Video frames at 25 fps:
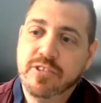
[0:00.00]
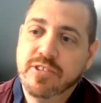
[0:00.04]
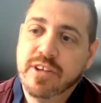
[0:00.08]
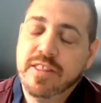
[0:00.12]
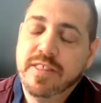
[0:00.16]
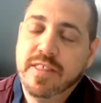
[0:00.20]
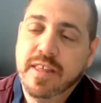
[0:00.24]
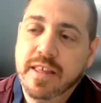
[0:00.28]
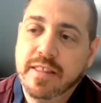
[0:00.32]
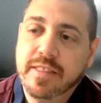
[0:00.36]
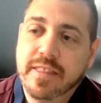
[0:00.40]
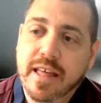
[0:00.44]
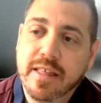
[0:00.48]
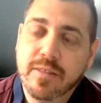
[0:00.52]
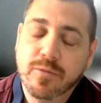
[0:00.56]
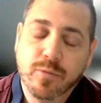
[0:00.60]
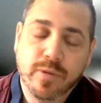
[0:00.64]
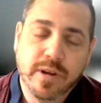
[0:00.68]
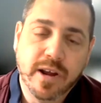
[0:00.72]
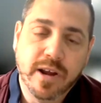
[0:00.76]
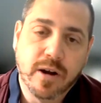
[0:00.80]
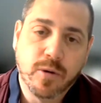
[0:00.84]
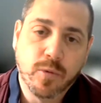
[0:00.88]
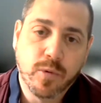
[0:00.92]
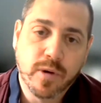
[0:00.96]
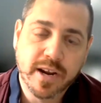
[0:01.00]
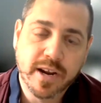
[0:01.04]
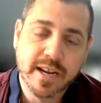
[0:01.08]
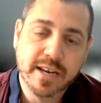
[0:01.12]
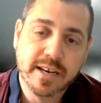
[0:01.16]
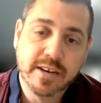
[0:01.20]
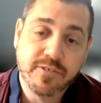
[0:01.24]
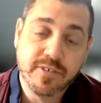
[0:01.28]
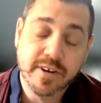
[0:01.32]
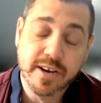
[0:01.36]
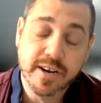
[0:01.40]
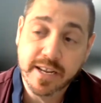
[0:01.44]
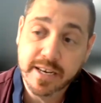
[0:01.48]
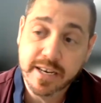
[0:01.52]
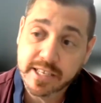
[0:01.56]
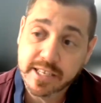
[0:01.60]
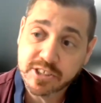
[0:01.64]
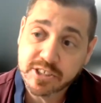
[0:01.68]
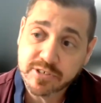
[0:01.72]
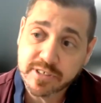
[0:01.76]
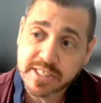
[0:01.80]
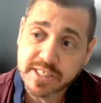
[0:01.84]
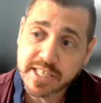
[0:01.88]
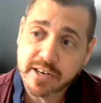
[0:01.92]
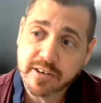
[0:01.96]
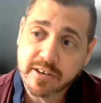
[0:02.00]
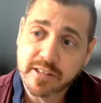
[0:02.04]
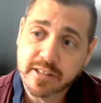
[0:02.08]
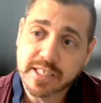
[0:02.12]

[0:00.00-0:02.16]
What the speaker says: I think that we are working in different industries that are